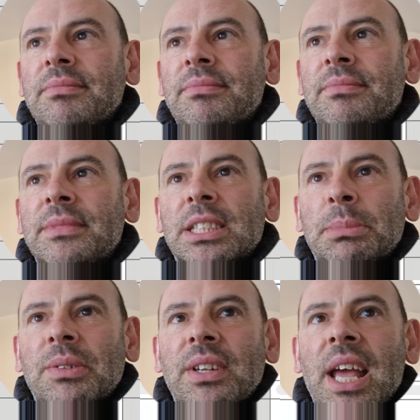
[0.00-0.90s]
There's a
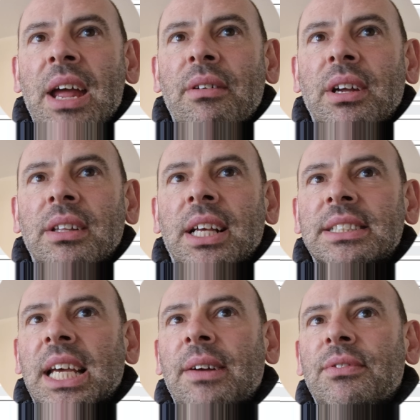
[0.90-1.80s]
bit of an error.
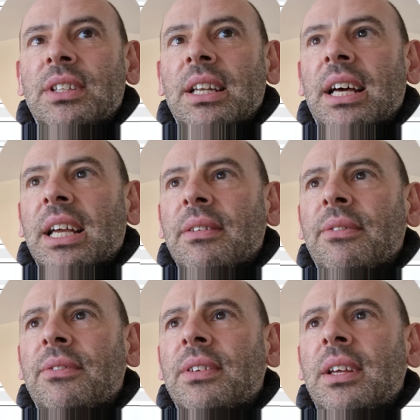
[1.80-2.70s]
That's
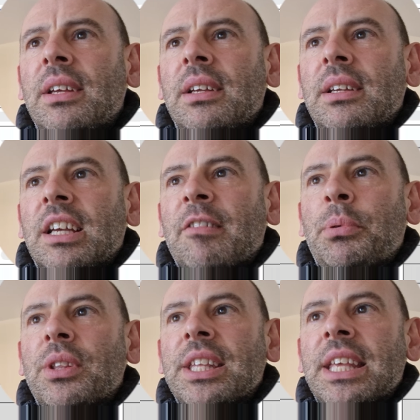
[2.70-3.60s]
Afterlife. I've
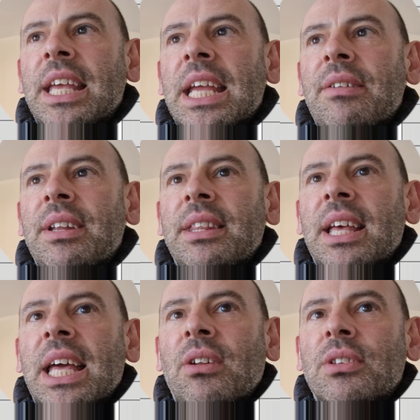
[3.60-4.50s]
put the year in
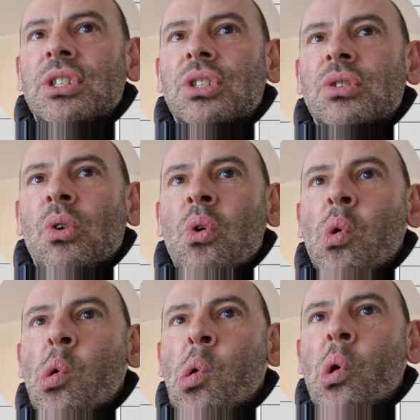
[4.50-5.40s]
there, not the
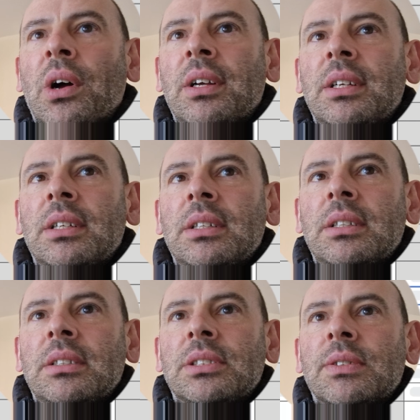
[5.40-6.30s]
score.
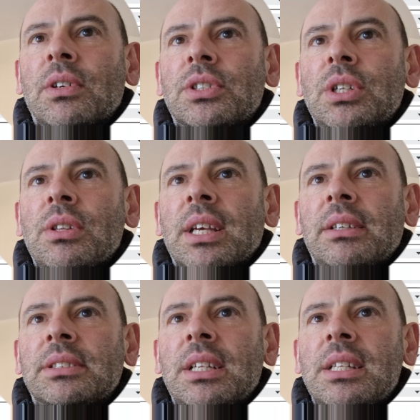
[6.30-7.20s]
So I've got
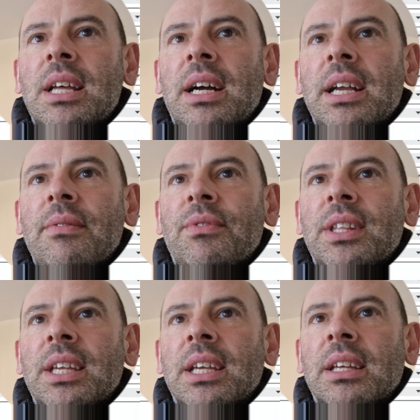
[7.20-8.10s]
2009 for
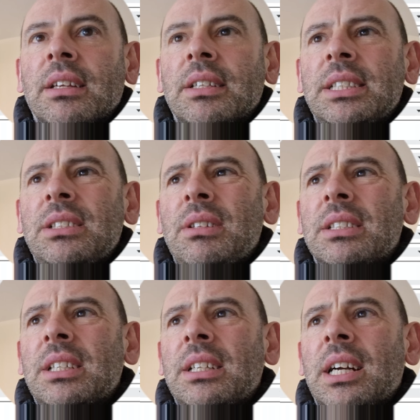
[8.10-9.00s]
the year. Is it
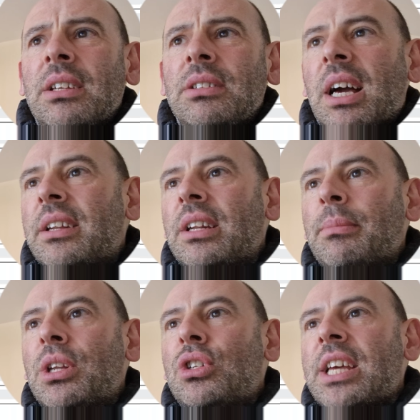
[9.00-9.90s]
2009? I'm going
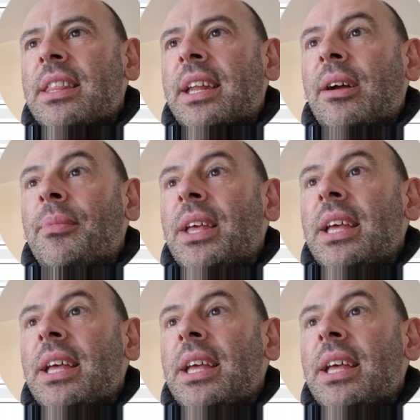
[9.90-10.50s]
to take that out.